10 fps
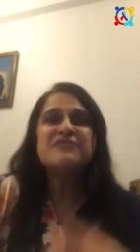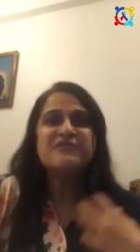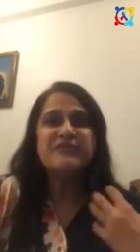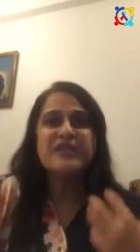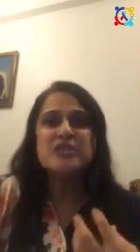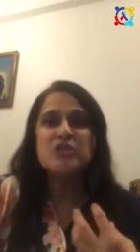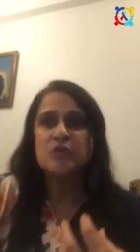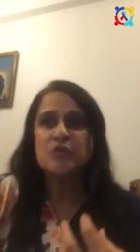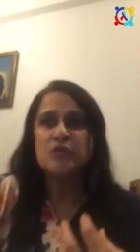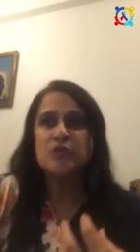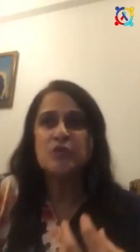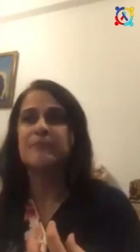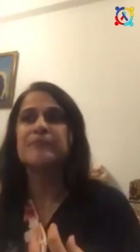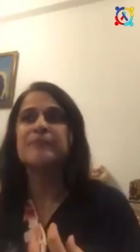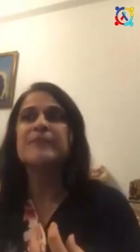face yoga
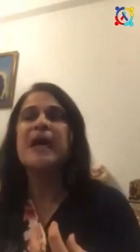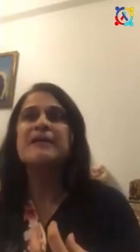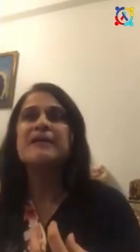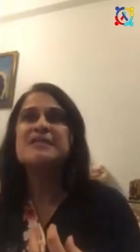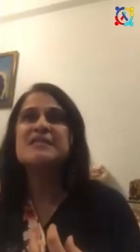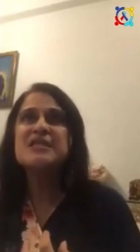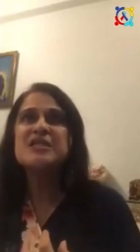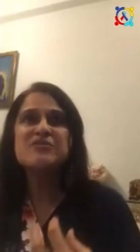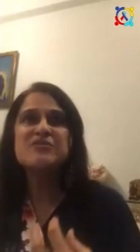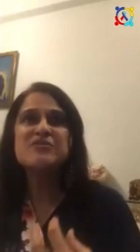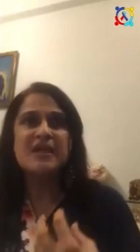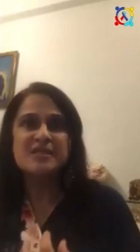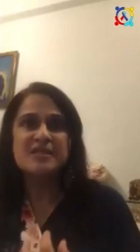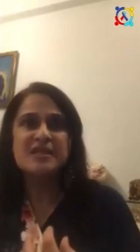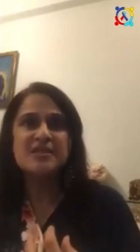are a series of
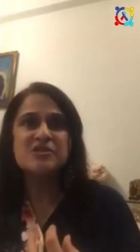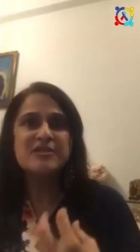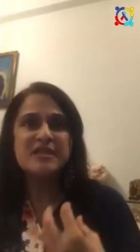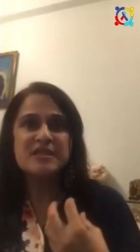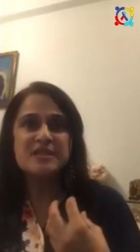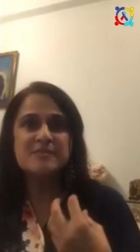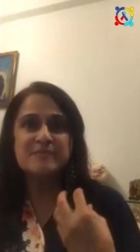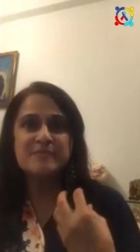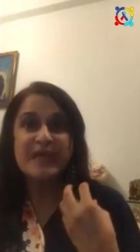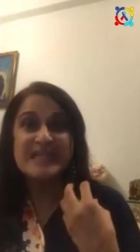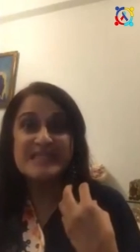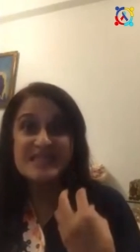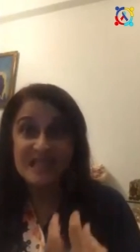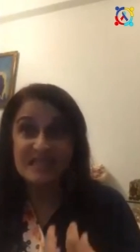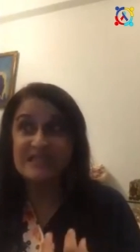asanas or
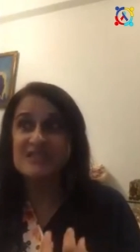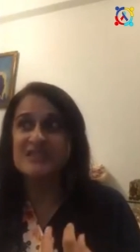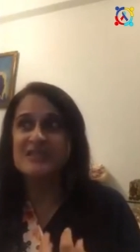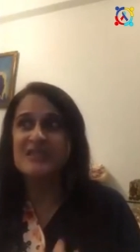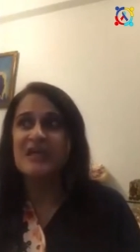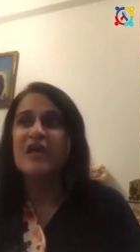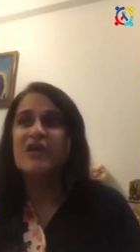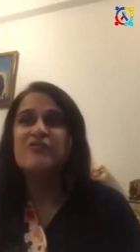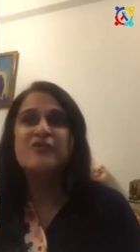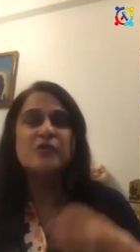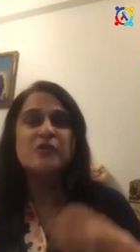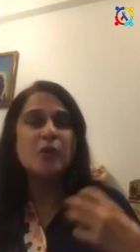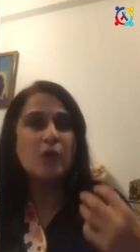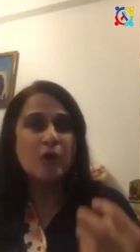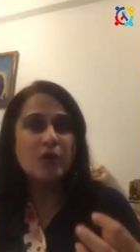exercises for
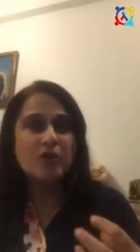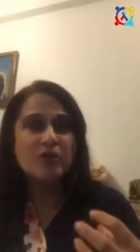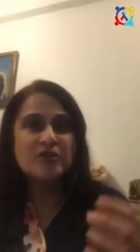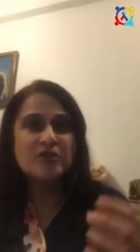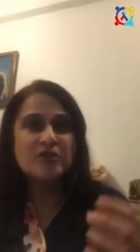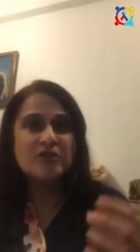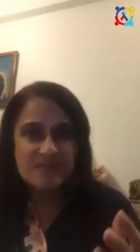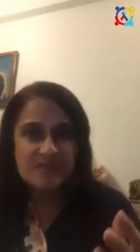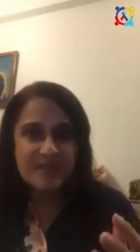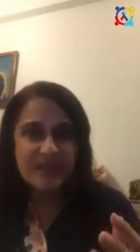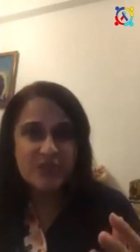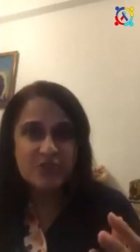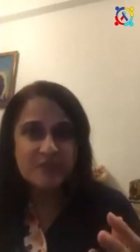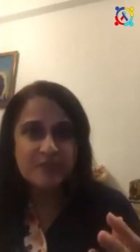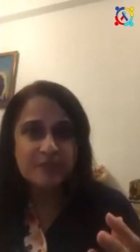all on the autism
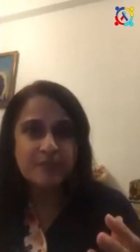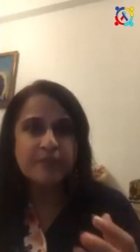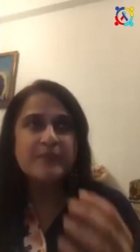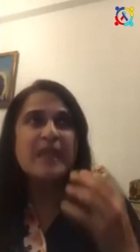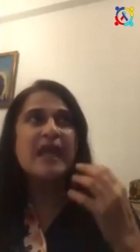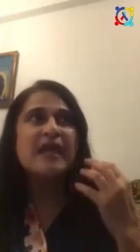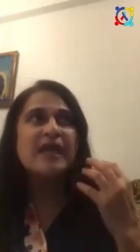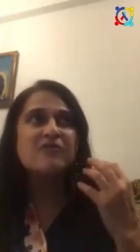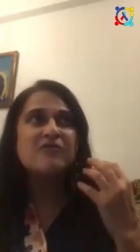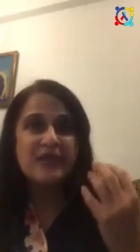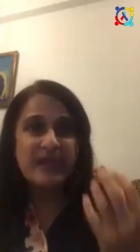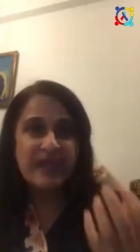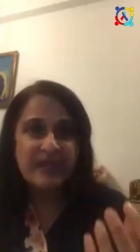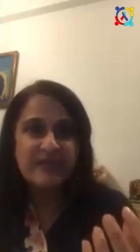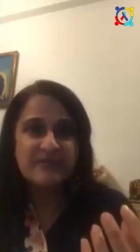spectrum, for
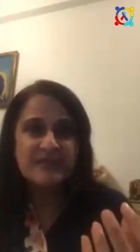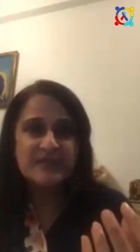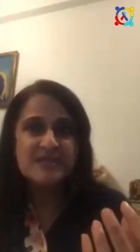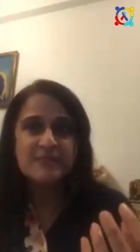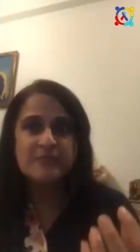caregivers,